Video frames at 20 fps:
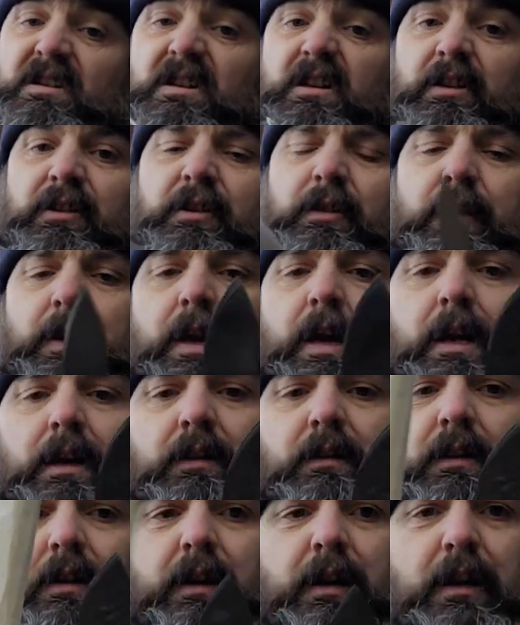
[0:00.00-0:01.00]
So yeah,
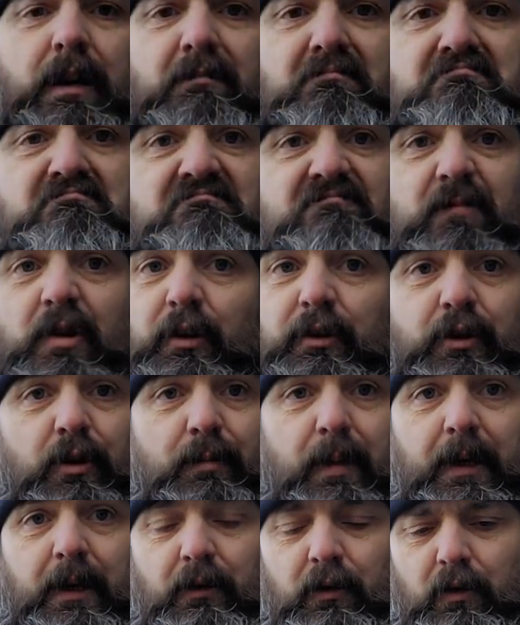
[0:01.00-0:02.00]
not too
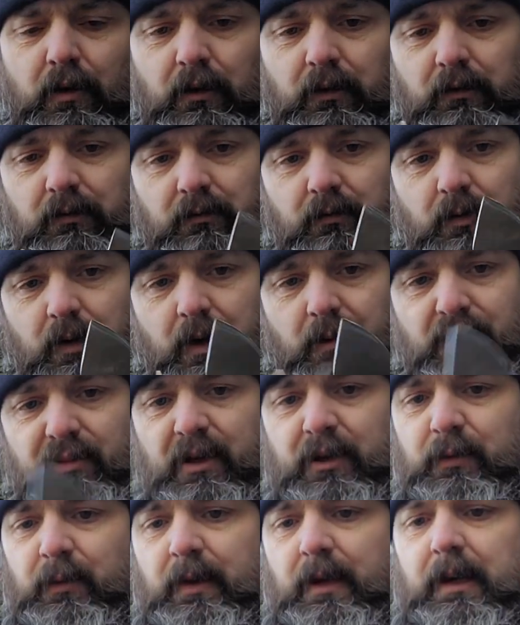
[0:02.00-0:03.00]
bad at all. Quite
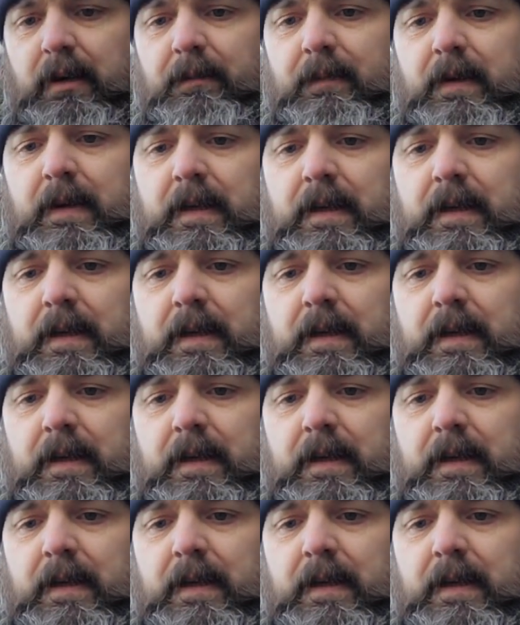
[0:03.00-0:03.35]
impressed with that.